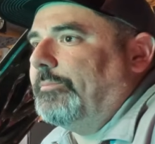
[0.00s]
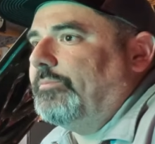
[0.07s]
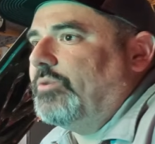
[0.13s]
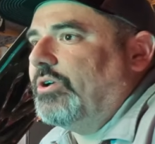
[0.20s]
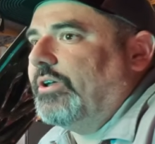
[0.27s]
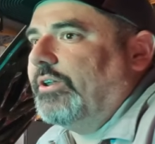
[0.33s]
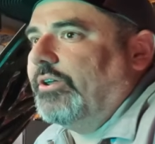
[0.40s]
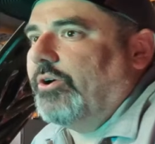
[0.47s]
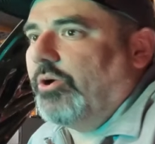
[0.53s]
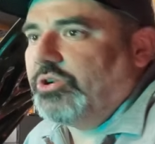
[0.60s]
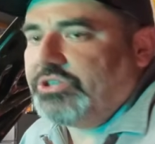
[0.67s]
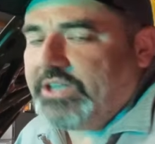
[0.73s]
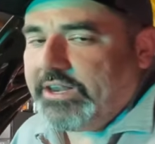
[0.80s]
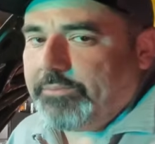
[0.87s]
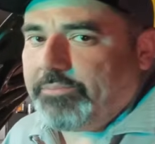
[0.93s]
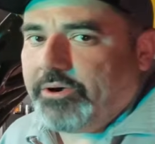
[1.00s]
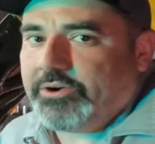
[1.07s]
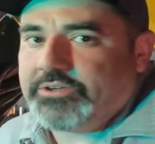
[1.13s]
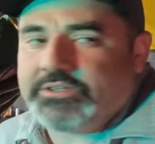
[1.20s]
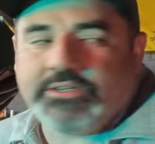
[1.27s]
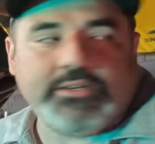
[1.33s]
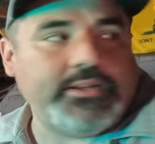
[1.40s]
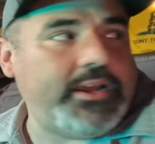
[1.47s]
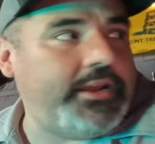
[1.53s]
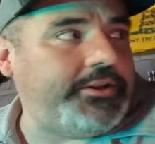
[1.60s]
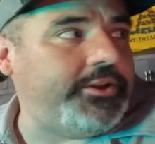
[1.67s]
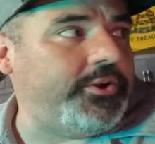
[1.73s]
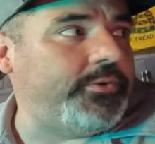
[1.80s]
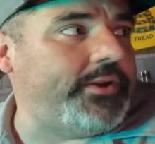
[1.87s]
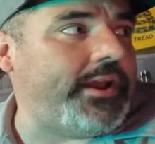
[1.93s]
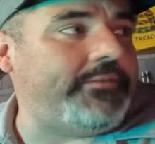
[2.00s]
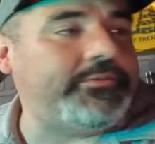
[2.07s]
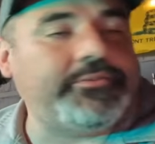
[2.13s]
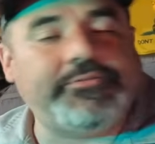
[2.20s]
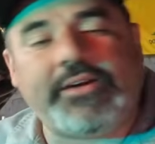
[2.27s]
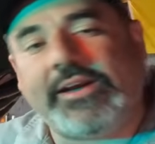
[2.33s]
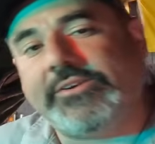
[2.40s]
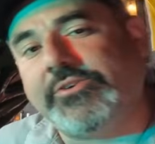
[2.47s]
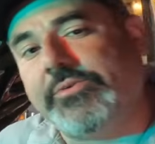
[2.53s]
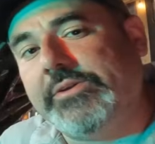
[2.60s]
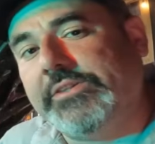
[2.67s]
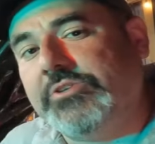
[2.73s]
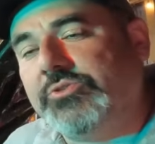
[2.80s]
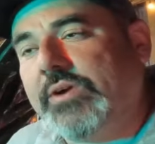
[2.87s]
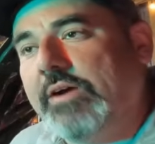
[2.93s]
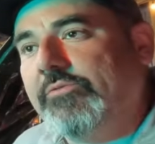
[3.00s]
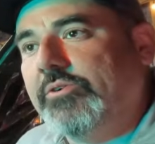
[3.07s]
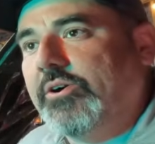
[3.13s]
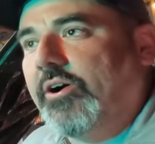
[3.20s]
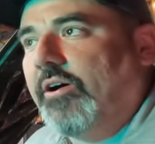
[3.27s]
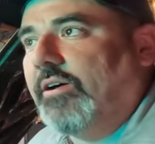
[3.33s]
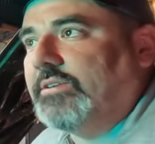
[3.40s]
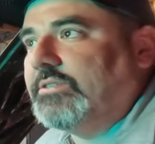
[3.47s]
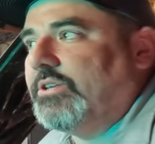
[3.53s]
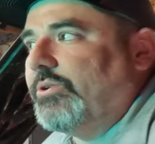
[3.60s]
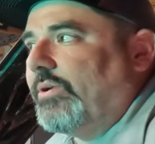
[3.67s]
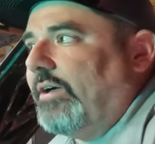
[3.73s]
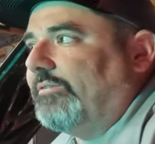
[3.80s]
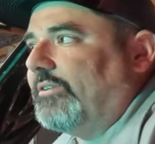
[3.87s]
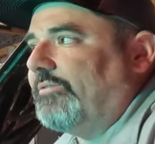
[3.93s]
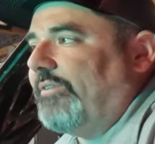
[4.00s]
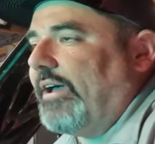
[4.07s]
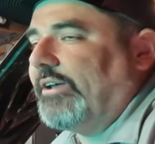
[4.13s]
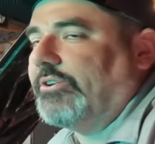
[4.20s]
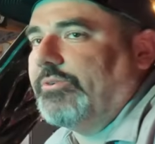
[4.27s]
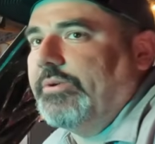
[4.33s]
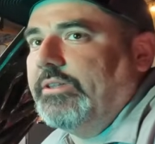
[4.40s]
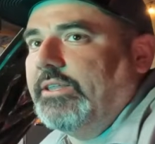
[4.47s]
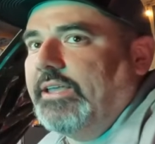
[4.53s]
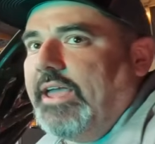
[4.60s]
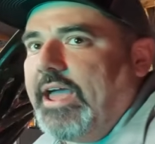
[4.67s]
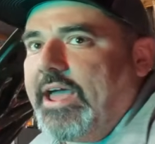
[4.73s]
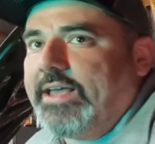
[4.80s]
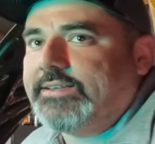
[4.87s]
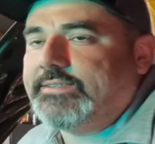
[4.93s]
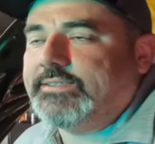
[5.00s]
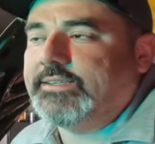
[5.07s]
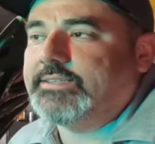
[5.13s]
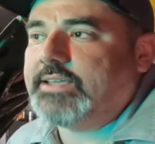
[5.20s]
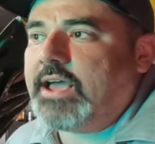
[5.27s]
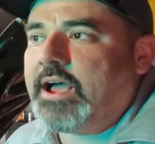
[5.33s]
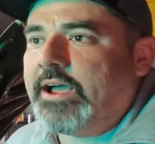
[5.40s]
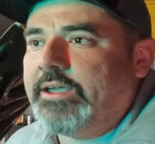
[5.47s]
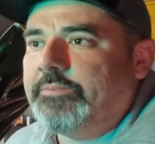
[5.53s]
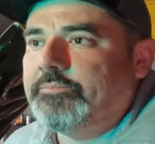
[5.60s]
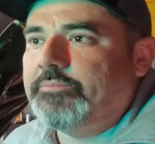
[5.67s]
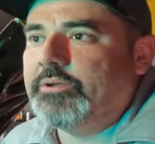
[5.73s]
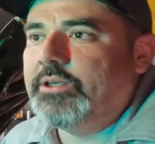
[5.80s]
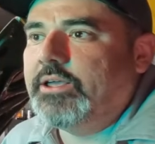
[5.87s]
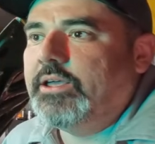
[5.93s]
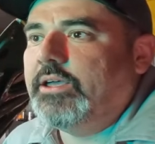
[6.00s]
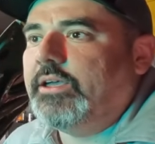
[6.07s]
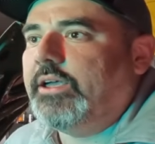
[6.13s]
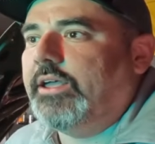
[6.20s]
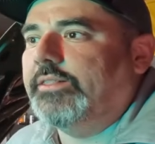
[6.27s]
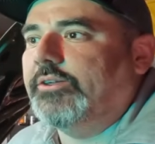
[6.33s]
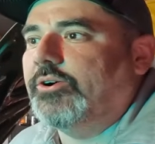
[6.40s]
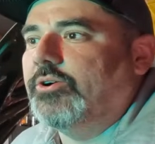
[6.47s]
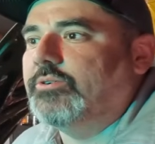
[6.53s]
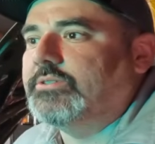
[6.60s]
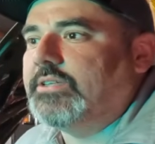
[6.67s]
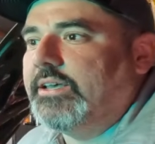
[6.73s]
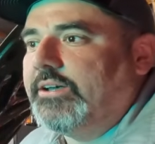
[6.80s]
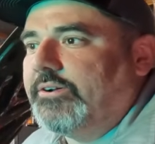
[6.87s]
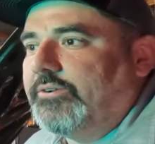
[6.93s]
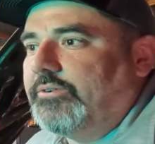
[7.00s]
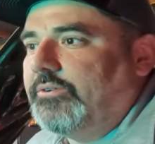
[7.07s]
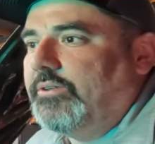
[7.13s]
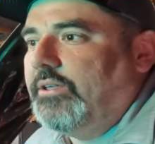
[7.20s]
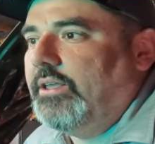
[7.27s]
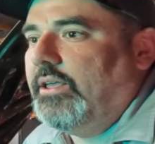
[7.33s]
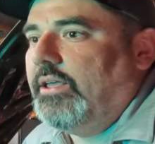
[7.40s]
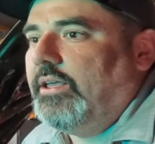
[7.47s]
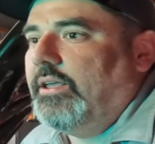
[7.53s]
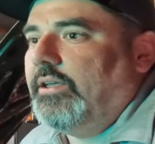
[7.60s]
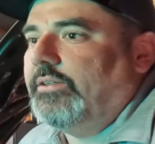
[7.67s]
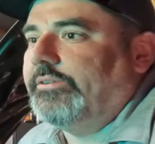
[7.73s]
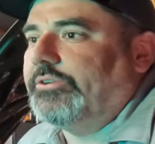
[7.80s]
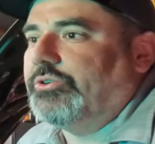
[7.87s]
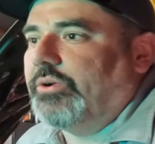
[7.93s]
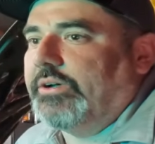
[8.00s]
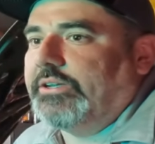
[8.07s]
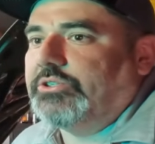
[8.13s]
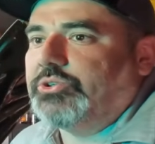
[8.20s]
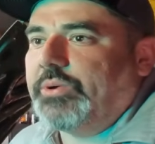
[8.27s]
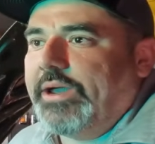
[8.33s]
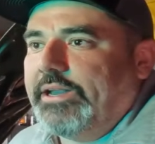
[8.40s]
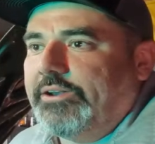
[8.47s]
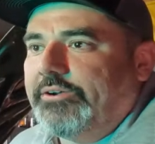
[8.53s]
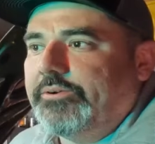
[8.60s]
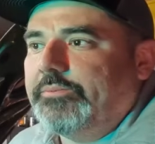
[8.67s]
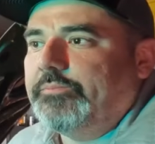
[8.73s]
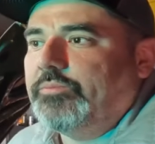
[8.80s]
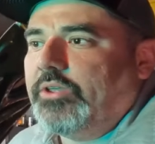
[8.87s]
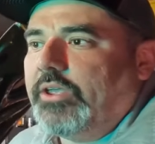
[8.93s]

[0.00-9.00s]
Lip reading: you can negotiate in person, and you don't have to factor in the travel costs. You don't have to factor in the gas, the time, and the hotel, the truck and trailer,